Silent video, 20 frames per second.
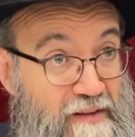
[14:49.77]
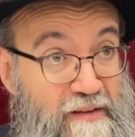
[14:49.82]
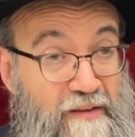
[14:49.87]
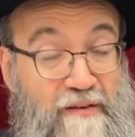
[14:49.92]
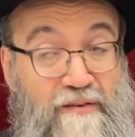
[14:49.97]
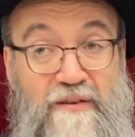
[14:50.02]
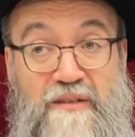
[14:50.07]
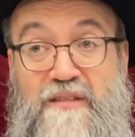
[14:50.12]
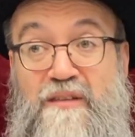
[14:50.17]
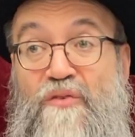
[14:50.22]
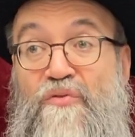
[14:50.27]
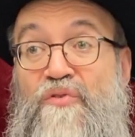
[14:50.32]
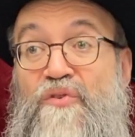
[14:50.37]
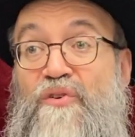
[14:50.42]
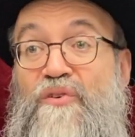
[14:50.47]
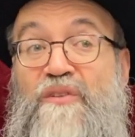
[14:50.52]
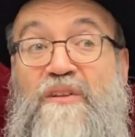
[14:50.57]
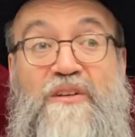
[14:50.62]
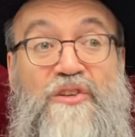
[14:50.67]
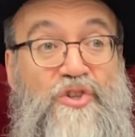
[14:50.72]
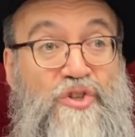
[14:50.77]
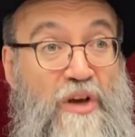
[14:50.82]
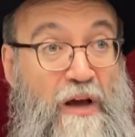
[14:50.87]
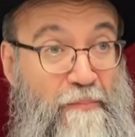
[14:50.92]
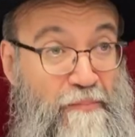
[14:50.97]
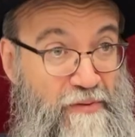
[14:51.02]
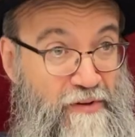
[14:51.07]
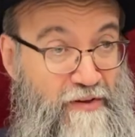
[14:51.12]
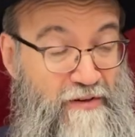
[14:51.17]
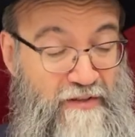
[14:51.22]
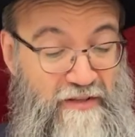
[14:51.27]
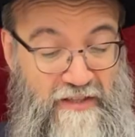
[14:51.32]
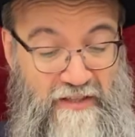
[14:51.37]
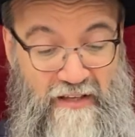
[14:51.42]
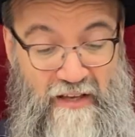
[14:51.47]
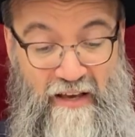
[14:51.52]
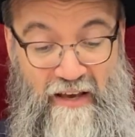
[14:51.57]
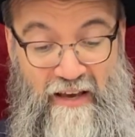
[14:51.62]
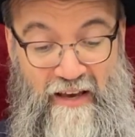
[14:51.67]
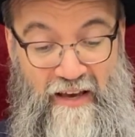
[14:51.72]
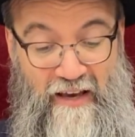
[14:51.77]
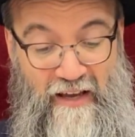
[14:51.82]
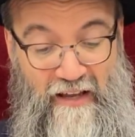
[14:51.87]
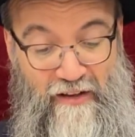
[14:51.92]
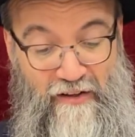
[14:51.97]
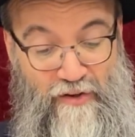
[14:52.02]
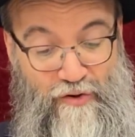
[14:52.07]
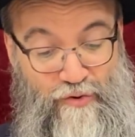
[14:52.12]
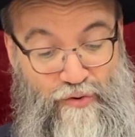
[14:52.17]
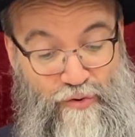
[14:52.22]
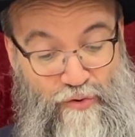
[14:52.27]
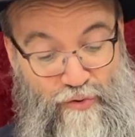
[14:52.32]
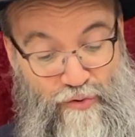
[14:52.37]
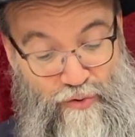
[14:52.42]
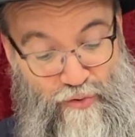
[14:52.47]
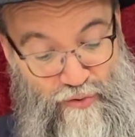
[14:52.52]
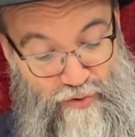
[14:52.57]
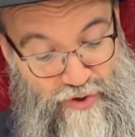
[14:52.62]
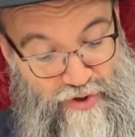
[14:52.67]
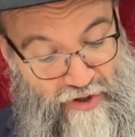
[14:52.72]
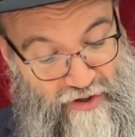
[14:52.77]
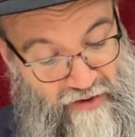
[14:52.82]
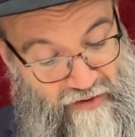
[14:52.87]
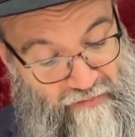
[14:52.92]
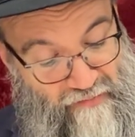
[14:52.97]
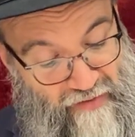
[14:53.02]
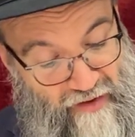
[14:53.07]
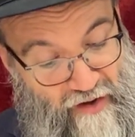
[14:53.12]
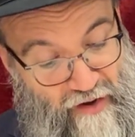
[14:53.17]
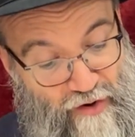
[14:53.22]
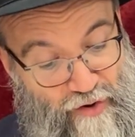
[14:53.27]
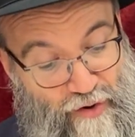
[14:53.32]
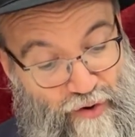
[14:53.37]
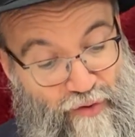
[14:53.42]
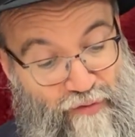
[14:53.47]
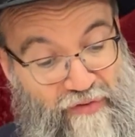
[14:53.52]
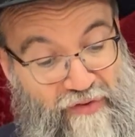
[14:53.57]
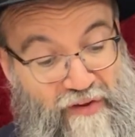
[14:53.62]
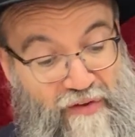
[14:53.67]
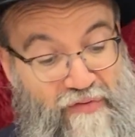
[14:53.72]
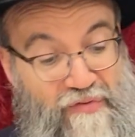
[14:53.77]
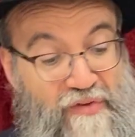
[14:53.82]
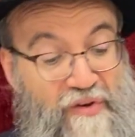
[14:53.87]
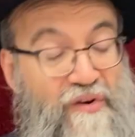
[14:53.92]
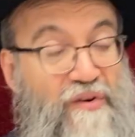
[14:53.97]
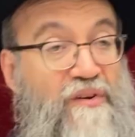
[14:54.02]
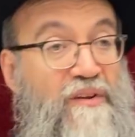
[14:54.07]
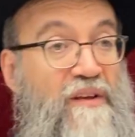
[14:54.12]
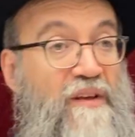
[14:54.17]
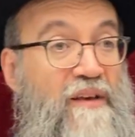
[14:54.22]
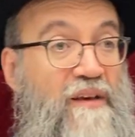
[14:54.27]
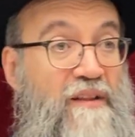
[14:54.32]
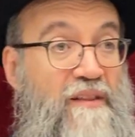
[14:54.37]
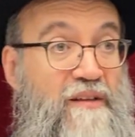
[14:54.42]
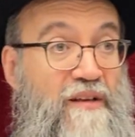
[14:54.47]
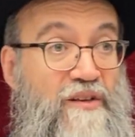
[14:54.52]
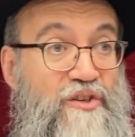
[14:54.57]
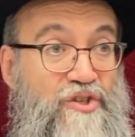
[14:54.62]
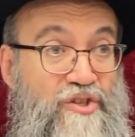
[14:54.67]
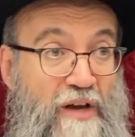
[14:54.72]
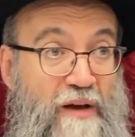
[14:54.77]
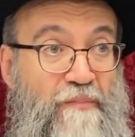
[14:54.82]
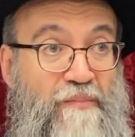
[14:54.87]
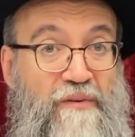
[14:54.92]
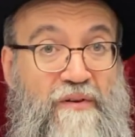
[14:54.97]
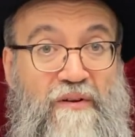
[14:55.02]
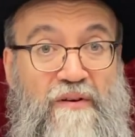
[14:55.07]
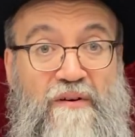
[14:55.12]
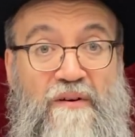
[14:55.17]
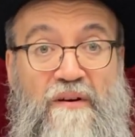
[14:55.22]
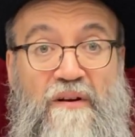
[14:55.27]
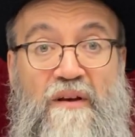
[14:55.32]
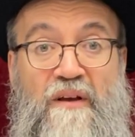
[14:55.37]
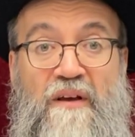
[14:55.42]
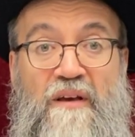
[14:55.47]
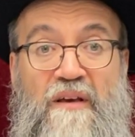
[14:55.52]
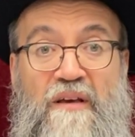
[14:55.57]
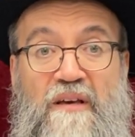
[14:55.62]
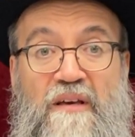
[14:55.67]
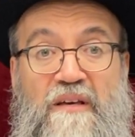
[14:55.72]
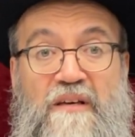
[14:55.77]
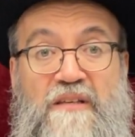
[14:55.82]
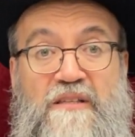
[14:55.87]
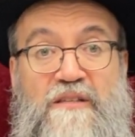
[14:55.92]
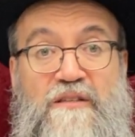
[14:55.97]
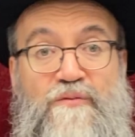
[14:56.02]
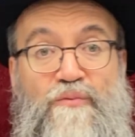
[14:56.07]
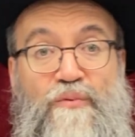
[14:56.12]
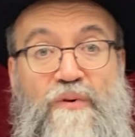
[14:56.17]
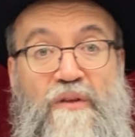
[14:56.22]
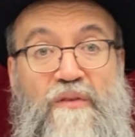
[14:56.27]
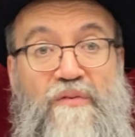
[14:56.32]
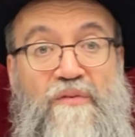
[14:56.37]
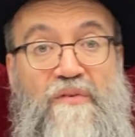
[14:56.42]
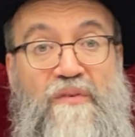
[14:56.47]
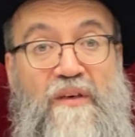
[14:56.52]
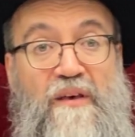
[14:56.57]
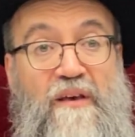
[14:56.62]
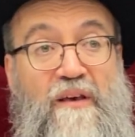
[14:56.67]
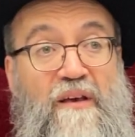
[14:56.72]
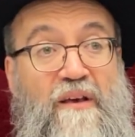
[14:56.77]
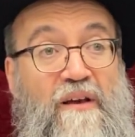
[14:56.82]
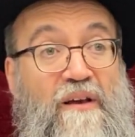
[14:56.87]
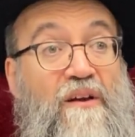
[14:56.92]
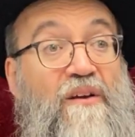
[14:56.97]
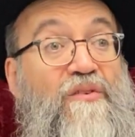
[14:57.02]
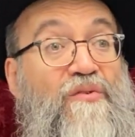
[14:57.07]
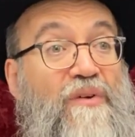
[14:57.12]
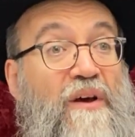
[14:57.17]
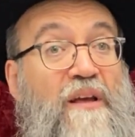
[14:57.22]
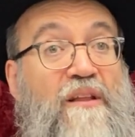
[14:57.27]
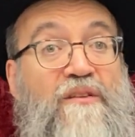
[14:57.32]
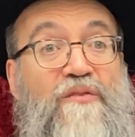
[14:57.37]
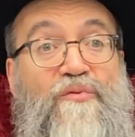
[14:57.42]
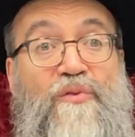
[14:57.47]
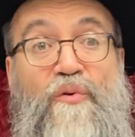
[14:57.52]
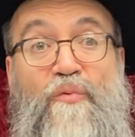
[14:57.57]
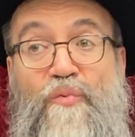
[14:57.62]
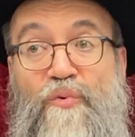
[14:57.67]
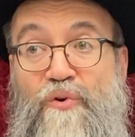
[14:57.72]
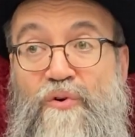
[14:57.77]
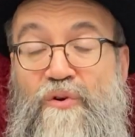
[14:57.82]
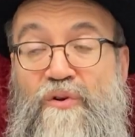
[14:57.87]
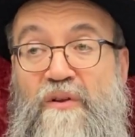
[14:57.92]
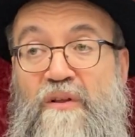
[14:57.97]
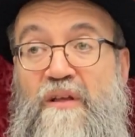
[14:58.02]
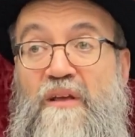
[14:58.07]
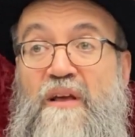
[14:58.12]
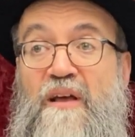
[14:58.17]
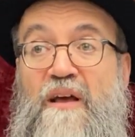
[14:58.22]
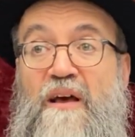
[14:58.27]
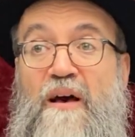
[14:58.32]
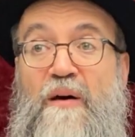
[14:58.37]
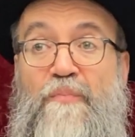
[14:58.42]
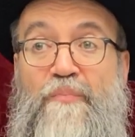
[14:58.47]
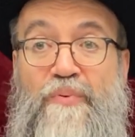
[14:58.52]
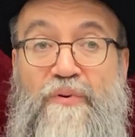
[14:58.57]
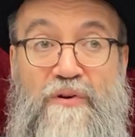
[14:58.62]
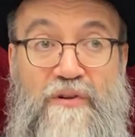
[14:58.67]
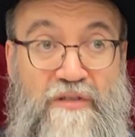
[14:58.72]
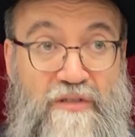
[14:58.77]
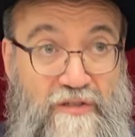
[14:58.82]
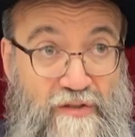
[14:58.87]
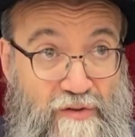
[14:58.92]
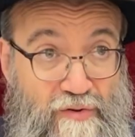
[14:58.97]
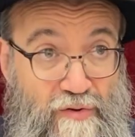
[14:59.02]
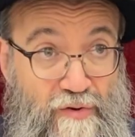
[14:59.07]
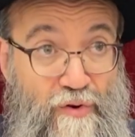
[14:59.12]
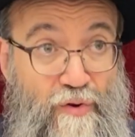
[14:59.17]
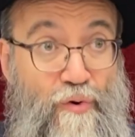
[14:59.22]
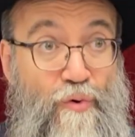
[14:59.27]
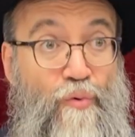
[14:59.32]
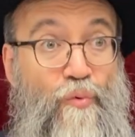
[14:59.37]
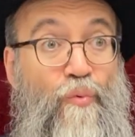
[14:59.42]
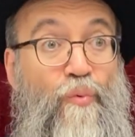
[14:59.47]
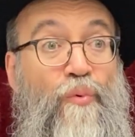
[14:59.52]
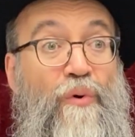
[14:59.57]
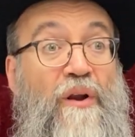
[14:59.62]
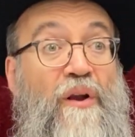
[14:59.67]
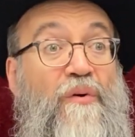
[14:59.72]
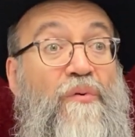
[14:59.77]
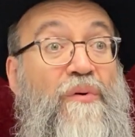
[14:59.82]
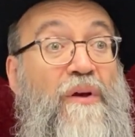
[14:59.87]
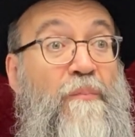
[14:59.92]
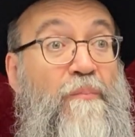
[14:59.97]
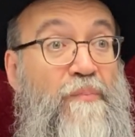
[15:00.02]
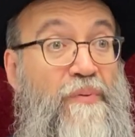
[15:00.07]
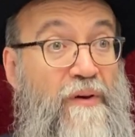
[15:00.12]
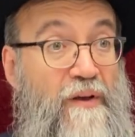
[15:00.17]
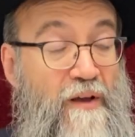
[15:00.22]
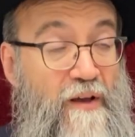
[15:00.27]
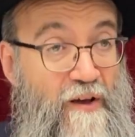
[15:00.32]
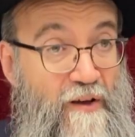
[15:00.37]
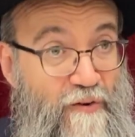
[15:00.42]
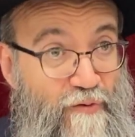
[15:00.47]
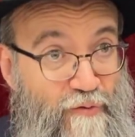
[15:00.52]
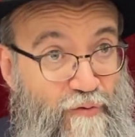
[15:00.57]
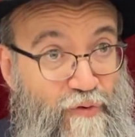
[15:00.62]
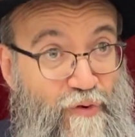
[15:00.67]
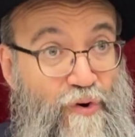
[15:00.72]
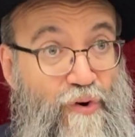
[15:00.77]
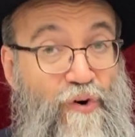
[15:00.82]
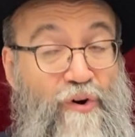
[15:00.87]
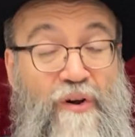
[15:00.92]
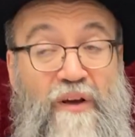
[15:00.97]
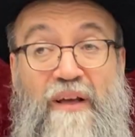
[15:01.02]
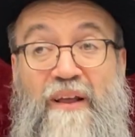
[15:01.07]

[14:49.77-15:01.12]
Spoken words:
There is 30 chapters, and the conclusion of the 30th chapter is with the great reward a person will reap for